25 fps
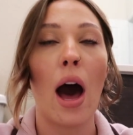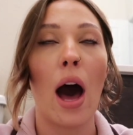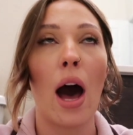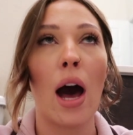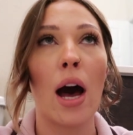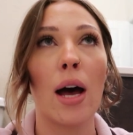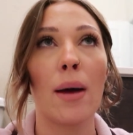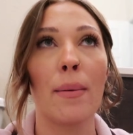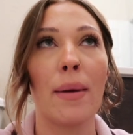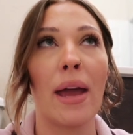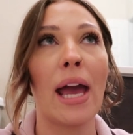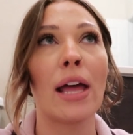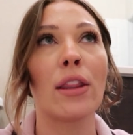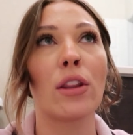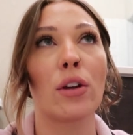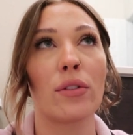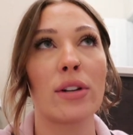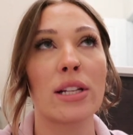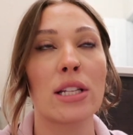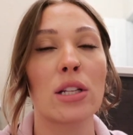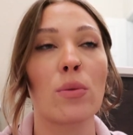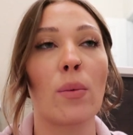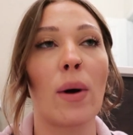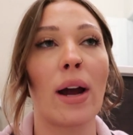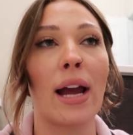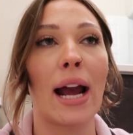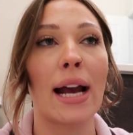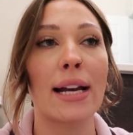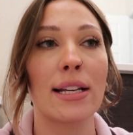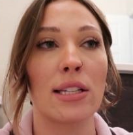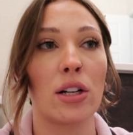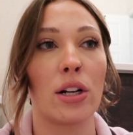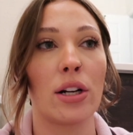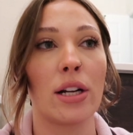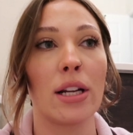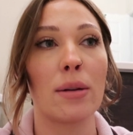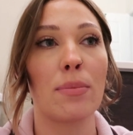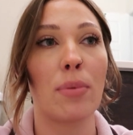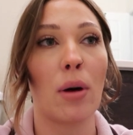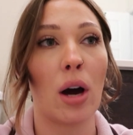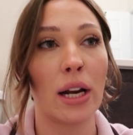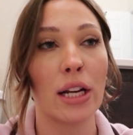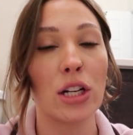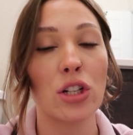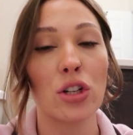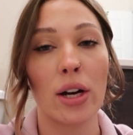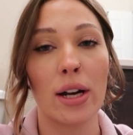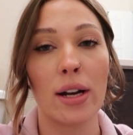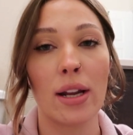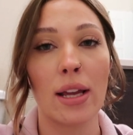Um, and the reason why I started
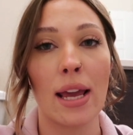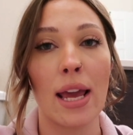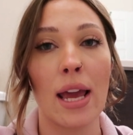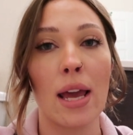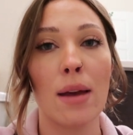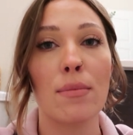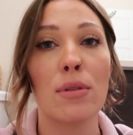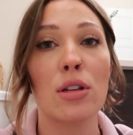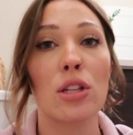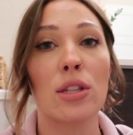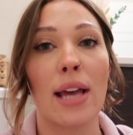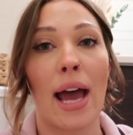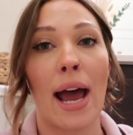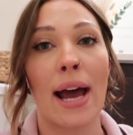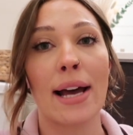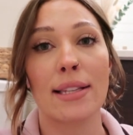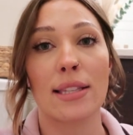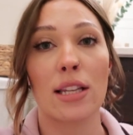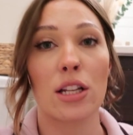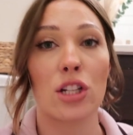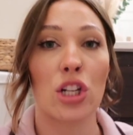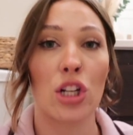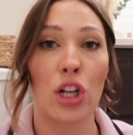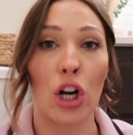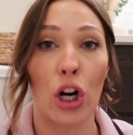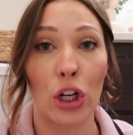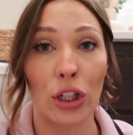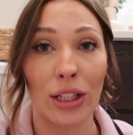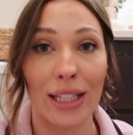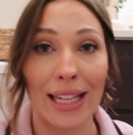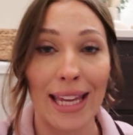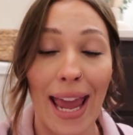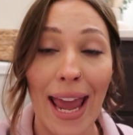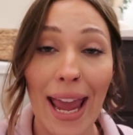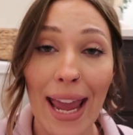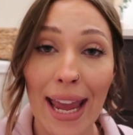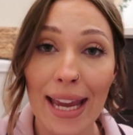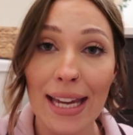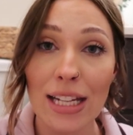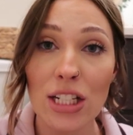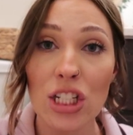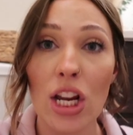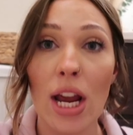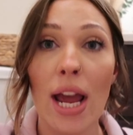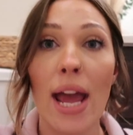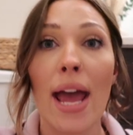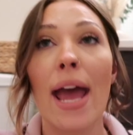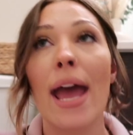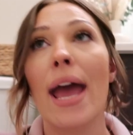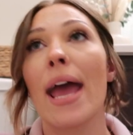potty training him at such an early
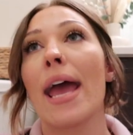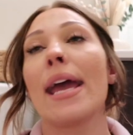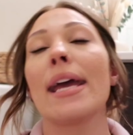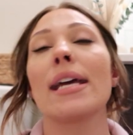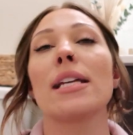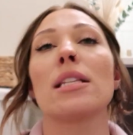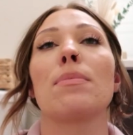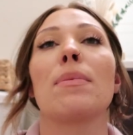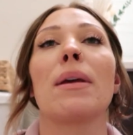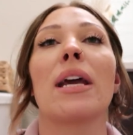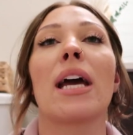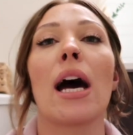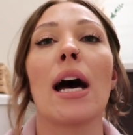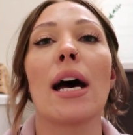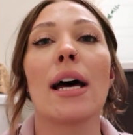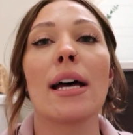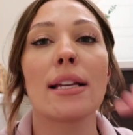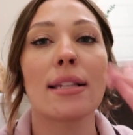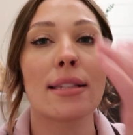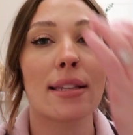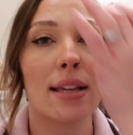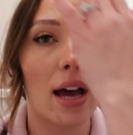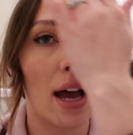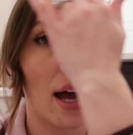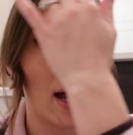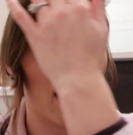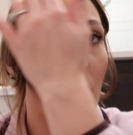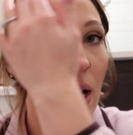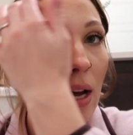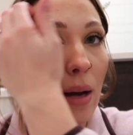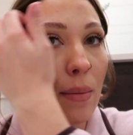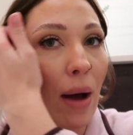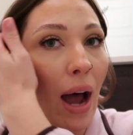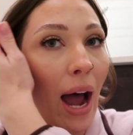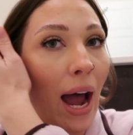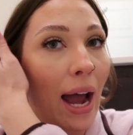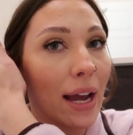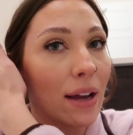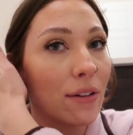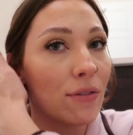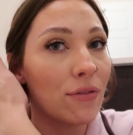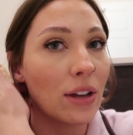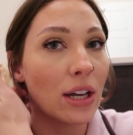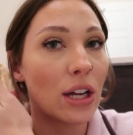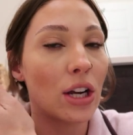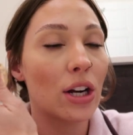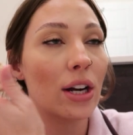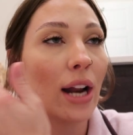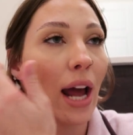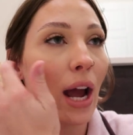age is because, um, I
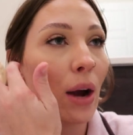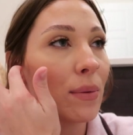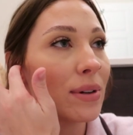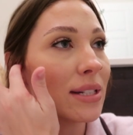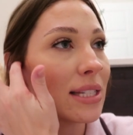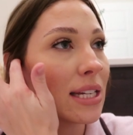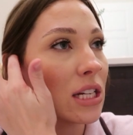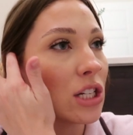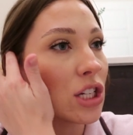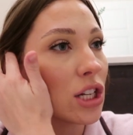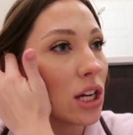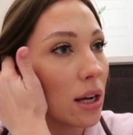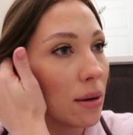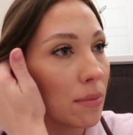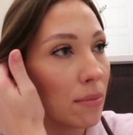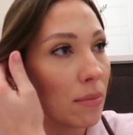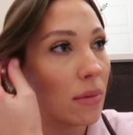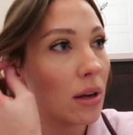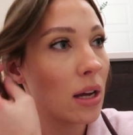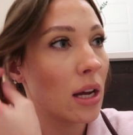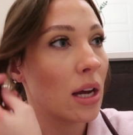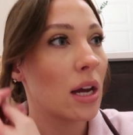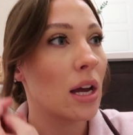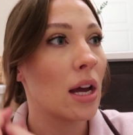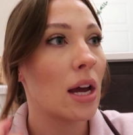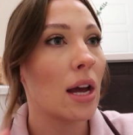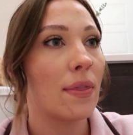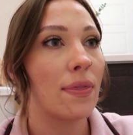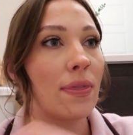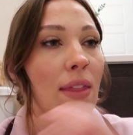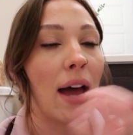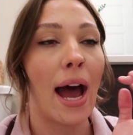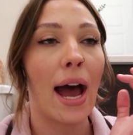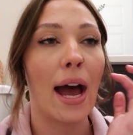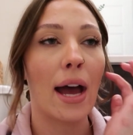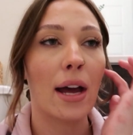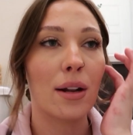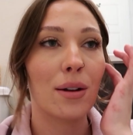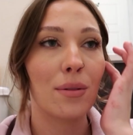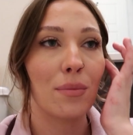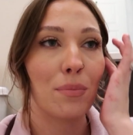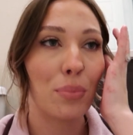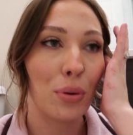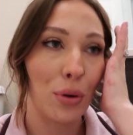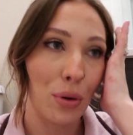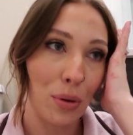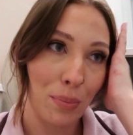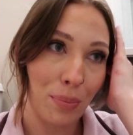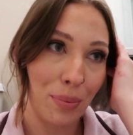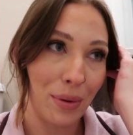figured I would teach him that
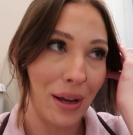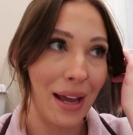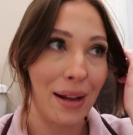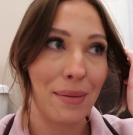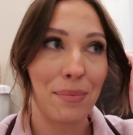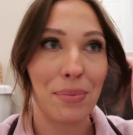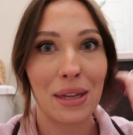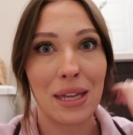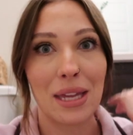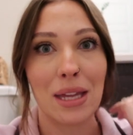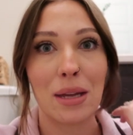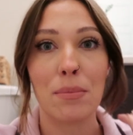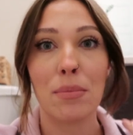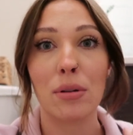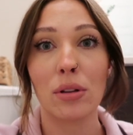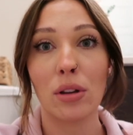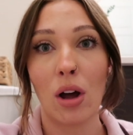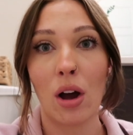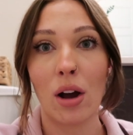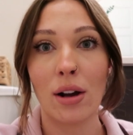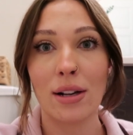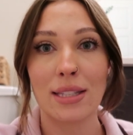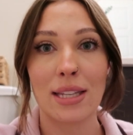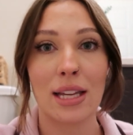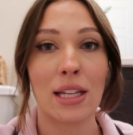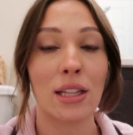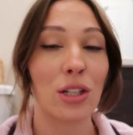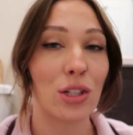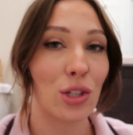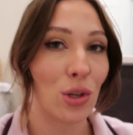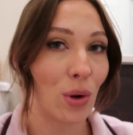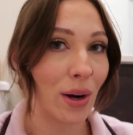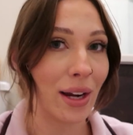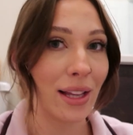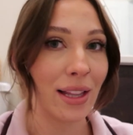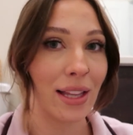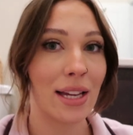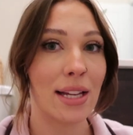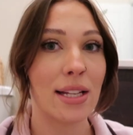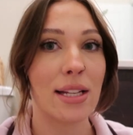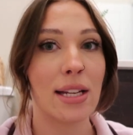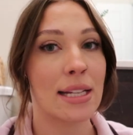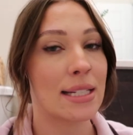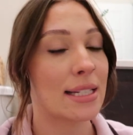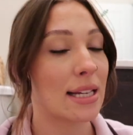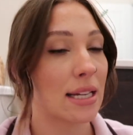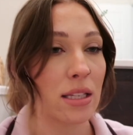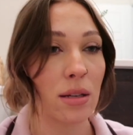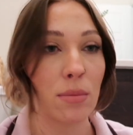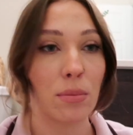poop and pee belongs in the toilet.
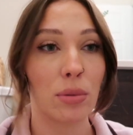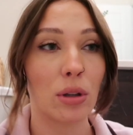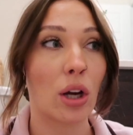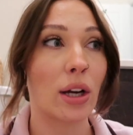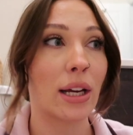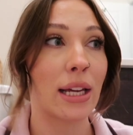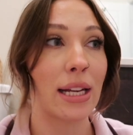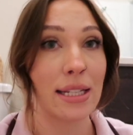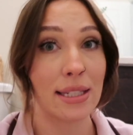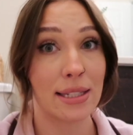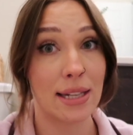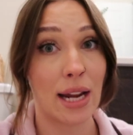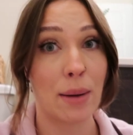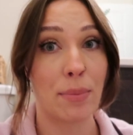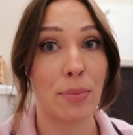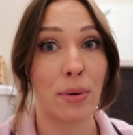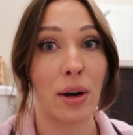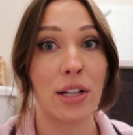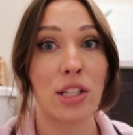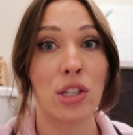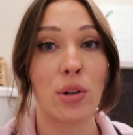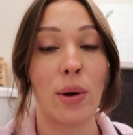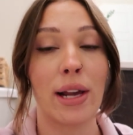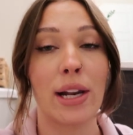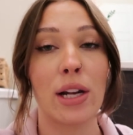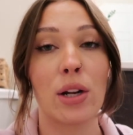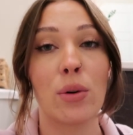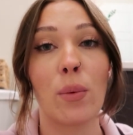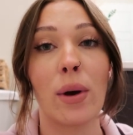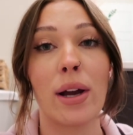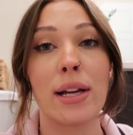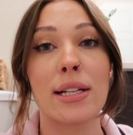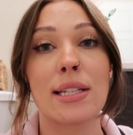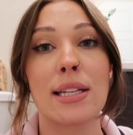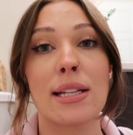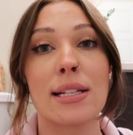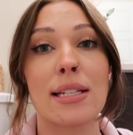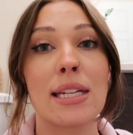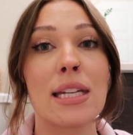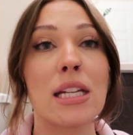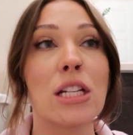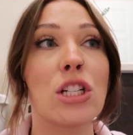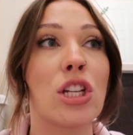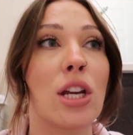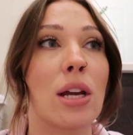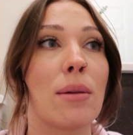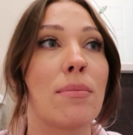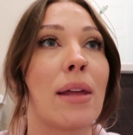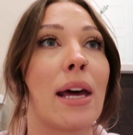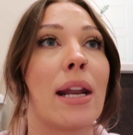It doesn't belong in his diaper. So I didn't want to
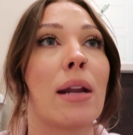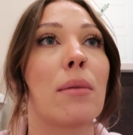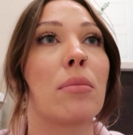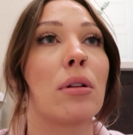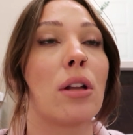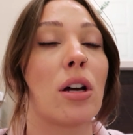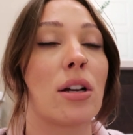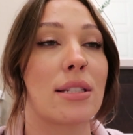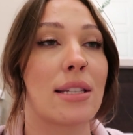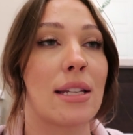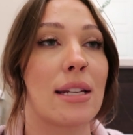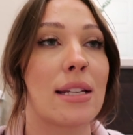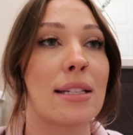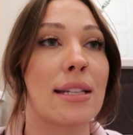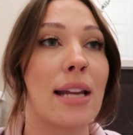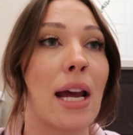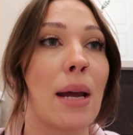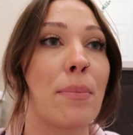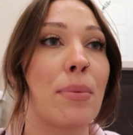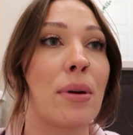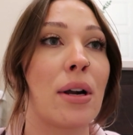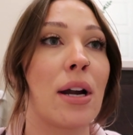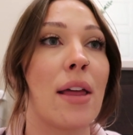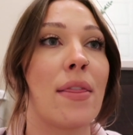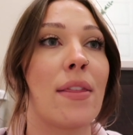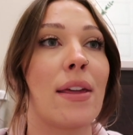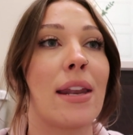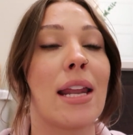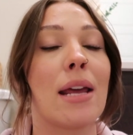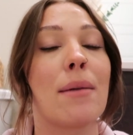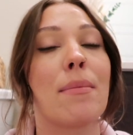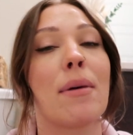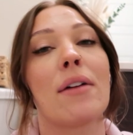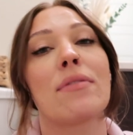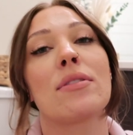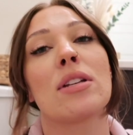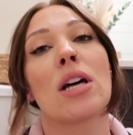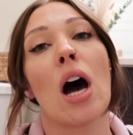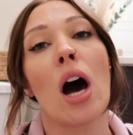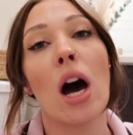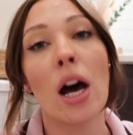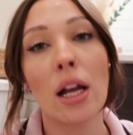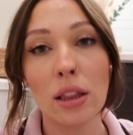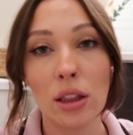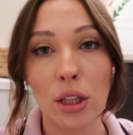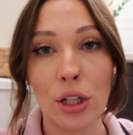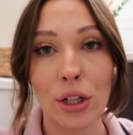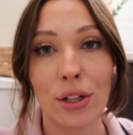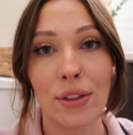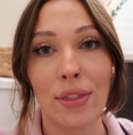teach him that it belongs in his diaper and then him have to
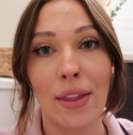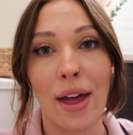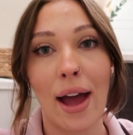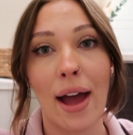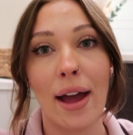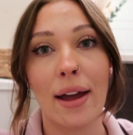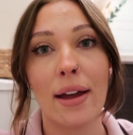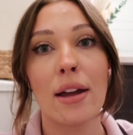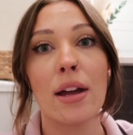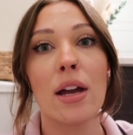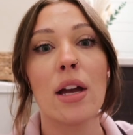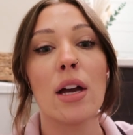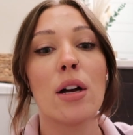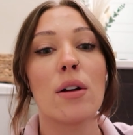unlearn that